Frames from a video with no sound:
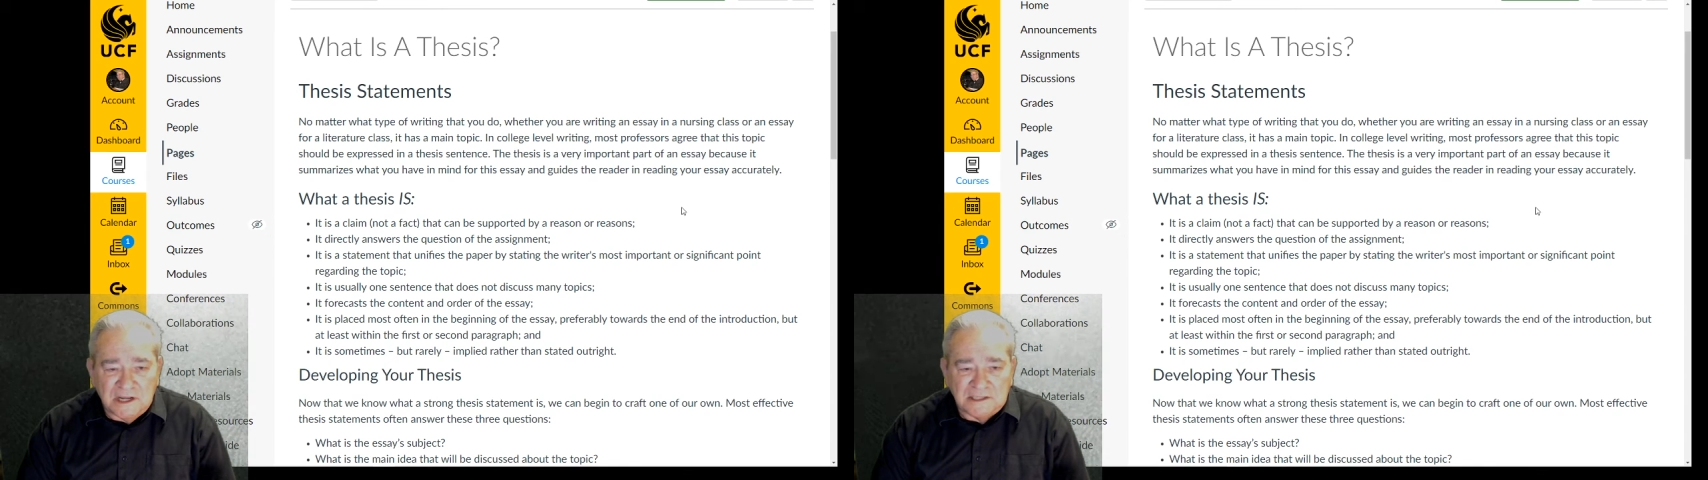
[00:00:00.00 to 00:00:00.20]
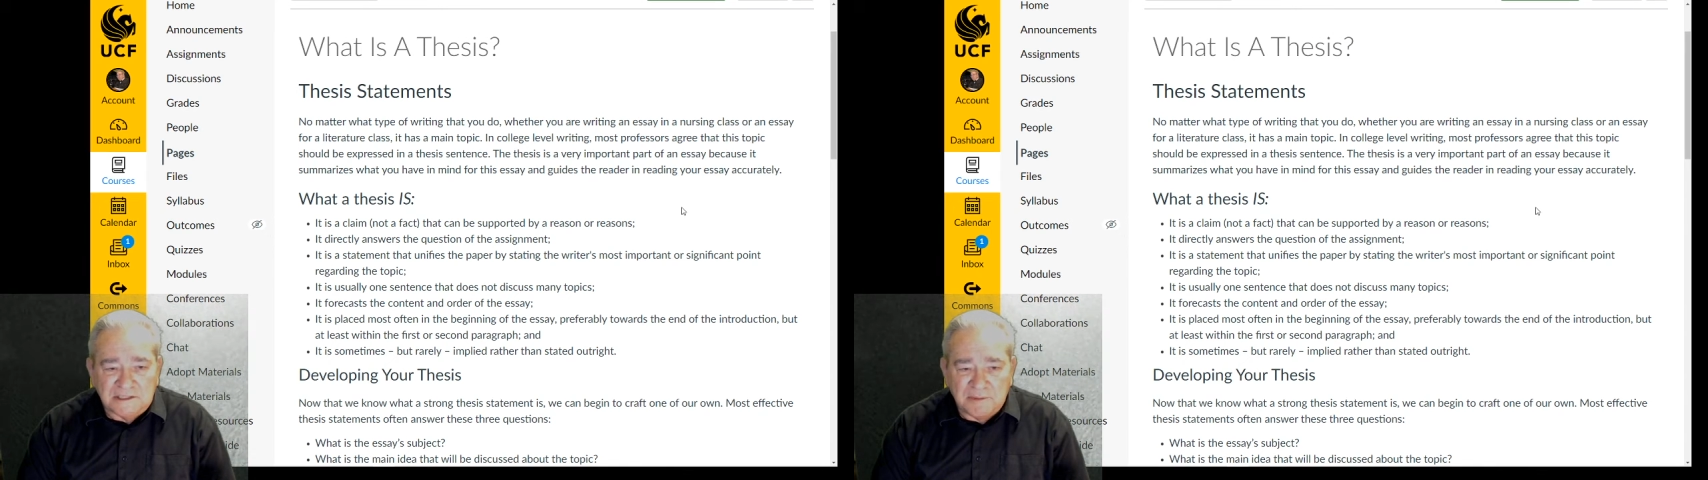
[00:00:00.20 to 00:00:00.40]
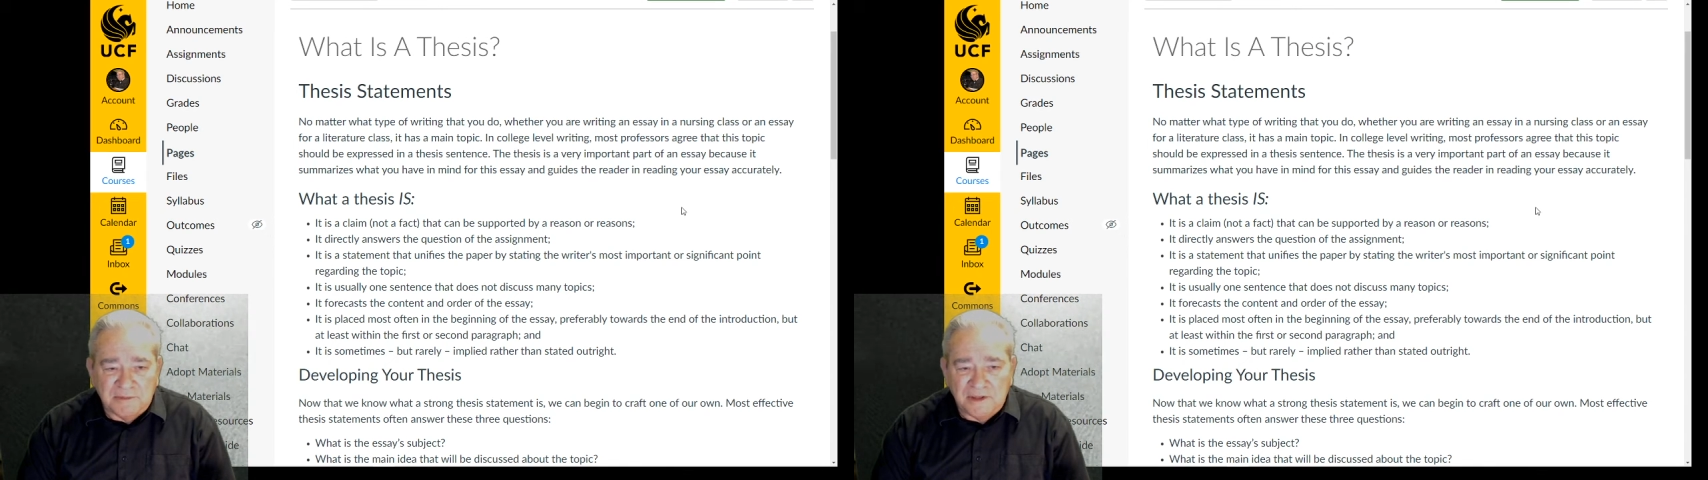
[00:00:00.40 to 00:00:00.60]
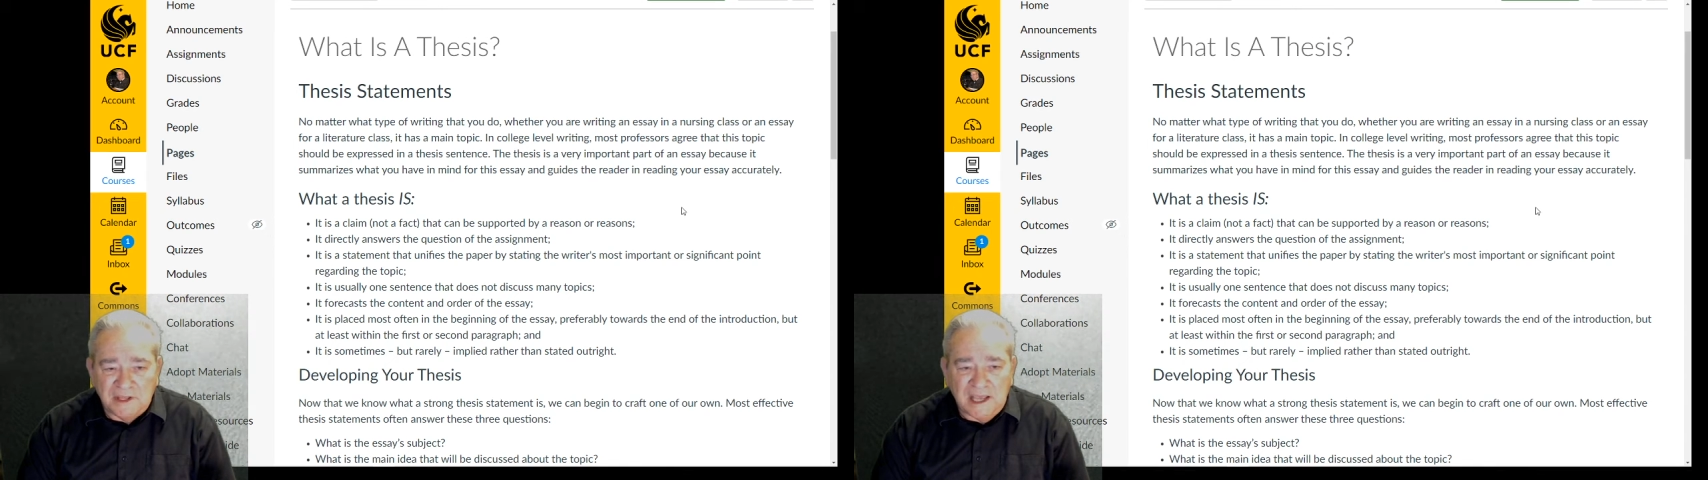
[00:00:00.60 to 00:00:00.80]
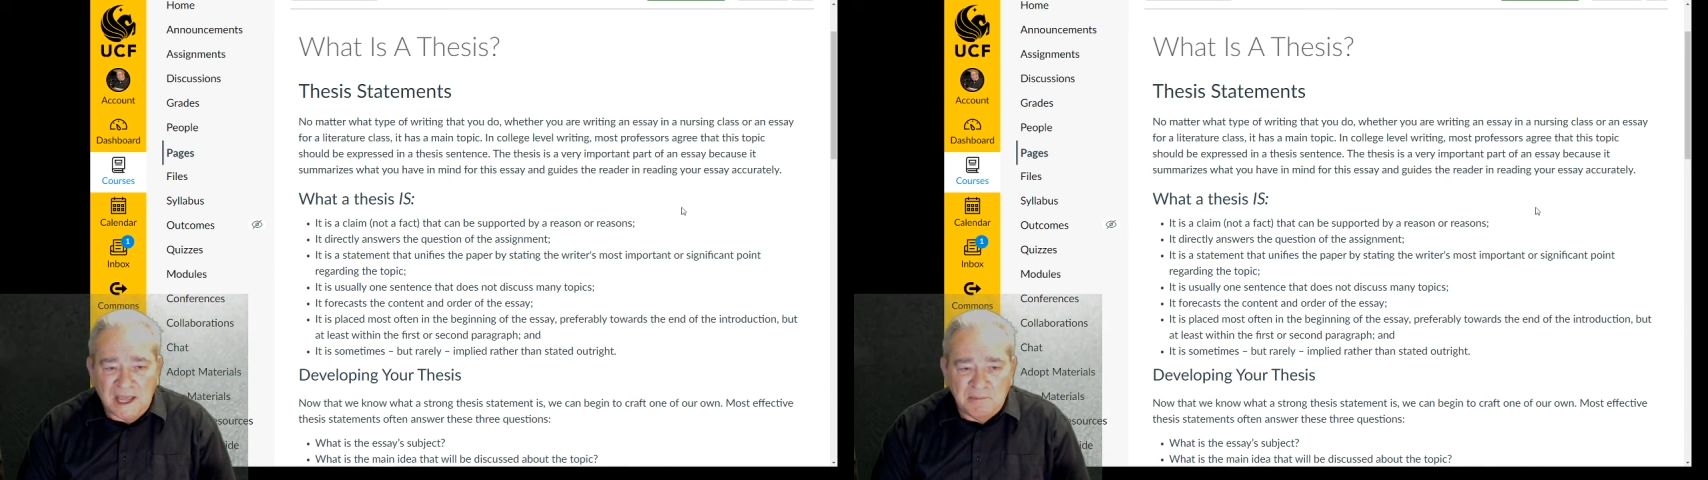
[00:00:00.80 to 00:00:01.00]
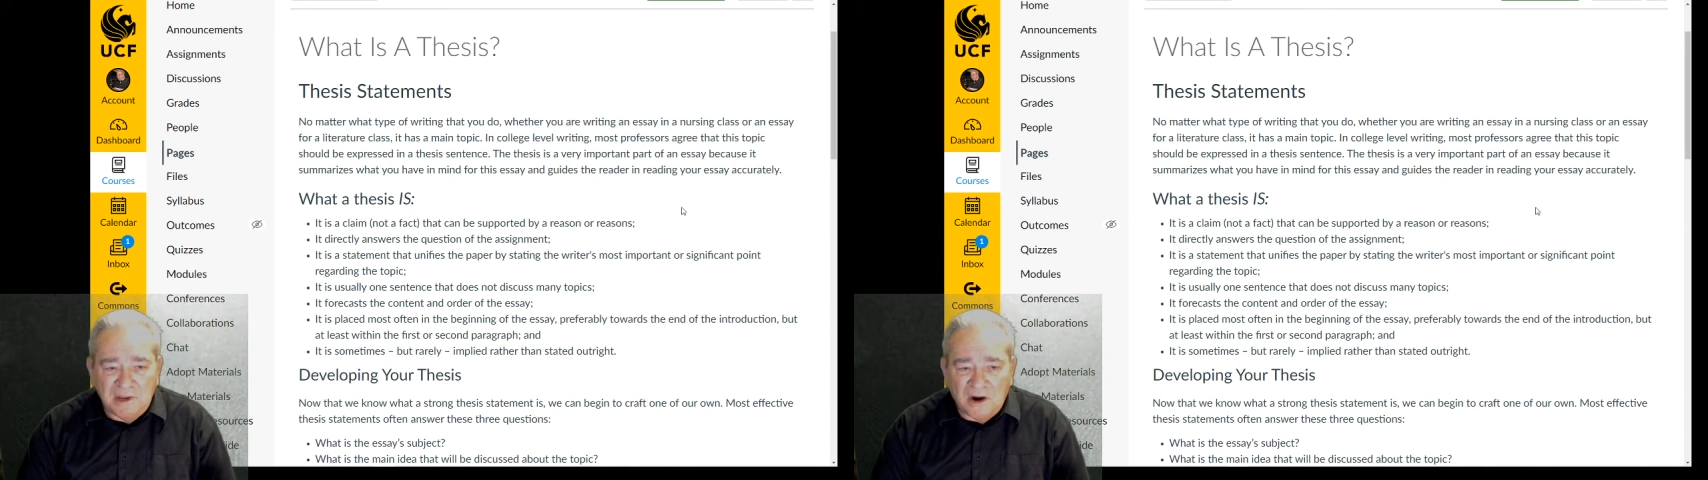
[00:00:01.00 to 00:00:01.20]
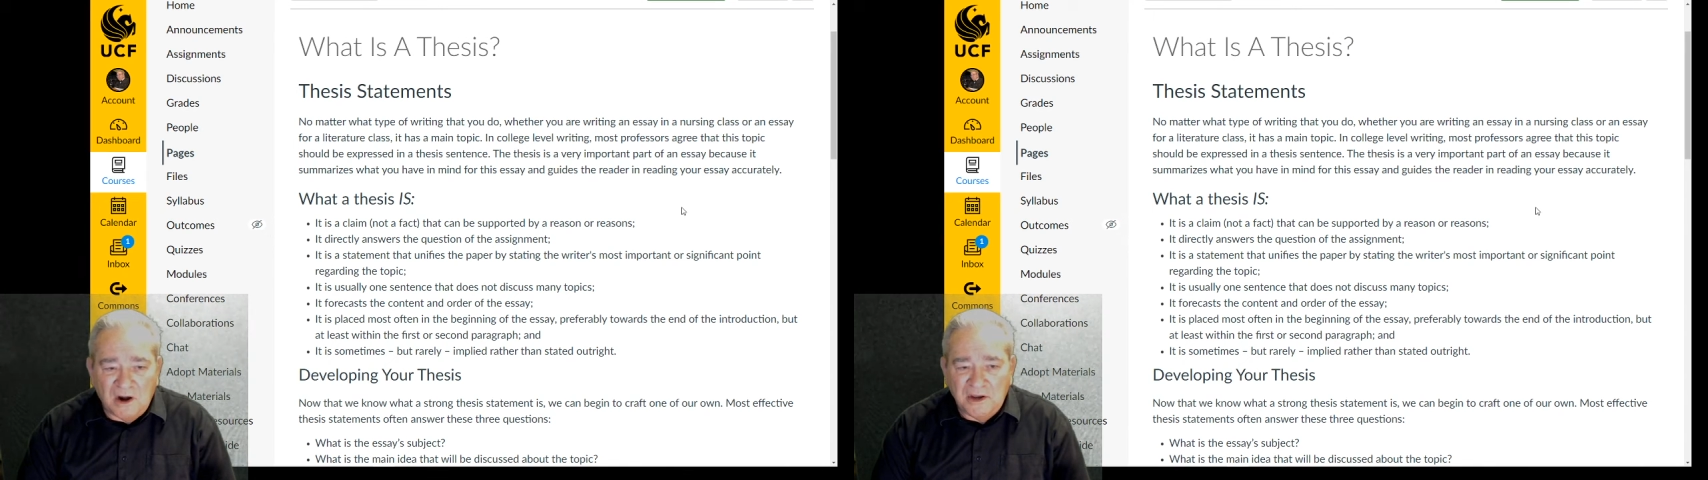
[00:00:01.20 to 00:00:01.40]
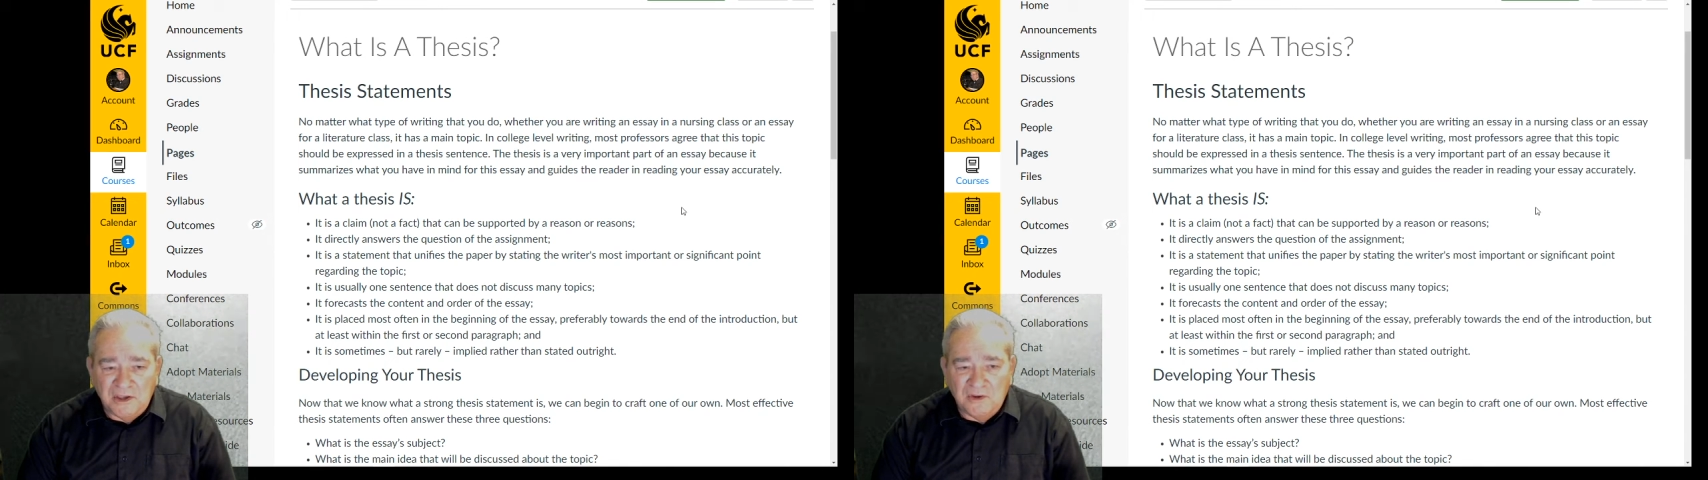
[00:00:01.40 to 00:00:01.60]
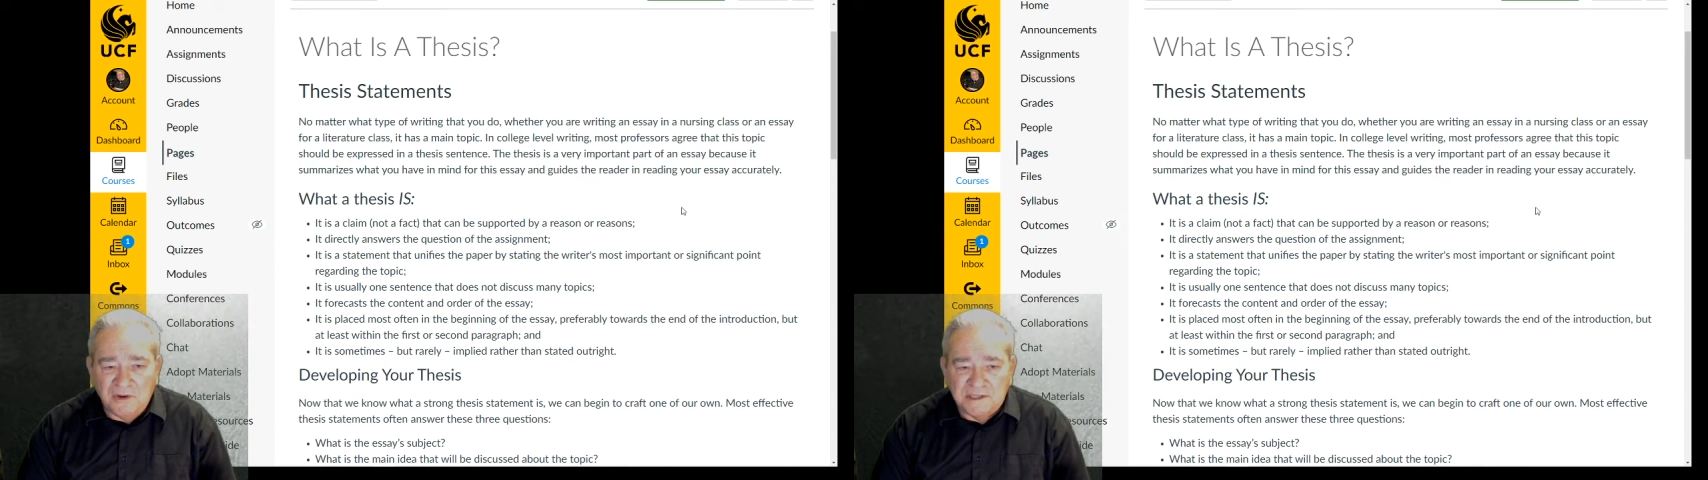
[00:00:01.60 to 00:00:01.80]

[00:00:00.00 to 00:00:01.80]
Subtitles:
not something that can be argued.